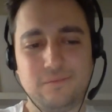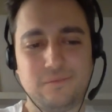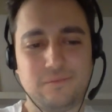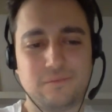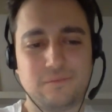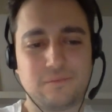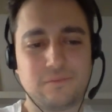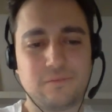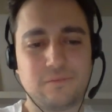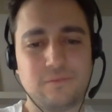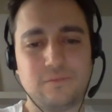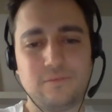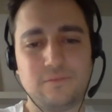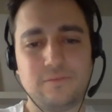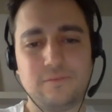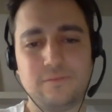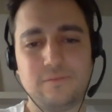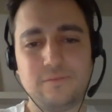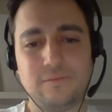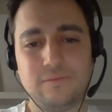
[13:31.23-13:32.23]

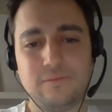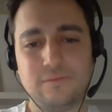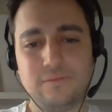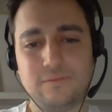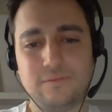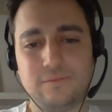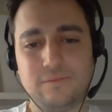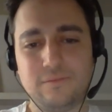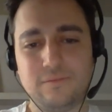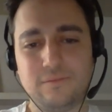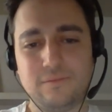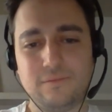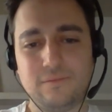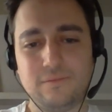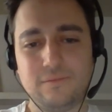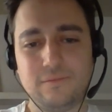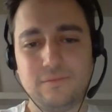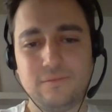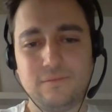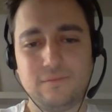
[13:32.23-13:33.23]

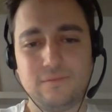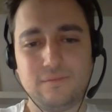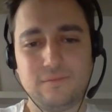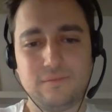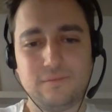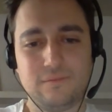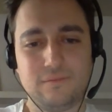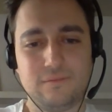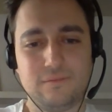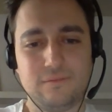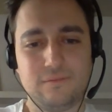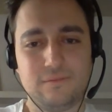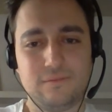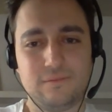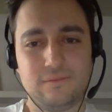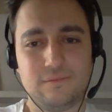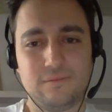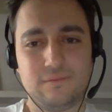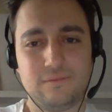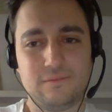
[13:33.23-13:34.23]

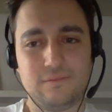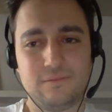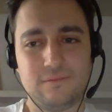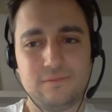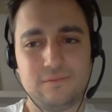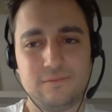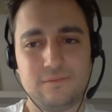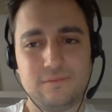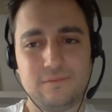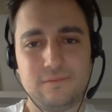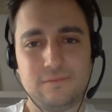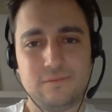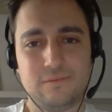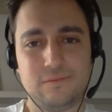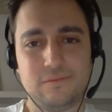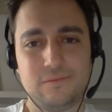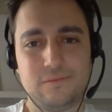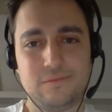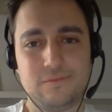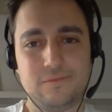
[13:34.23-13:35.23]

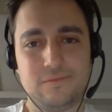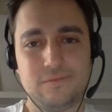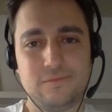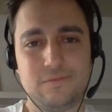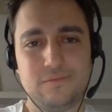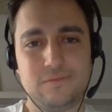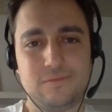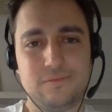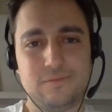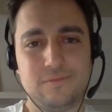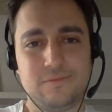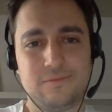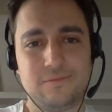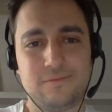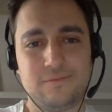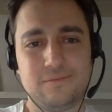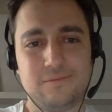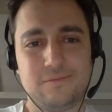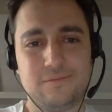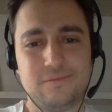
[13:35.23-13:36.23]

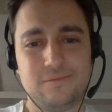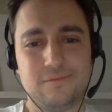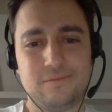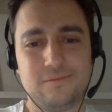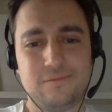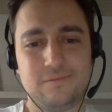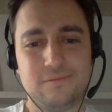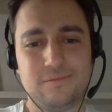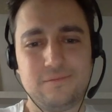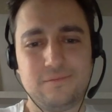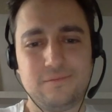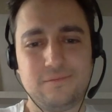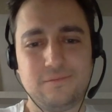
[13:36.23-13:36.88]
The person shown says nothing.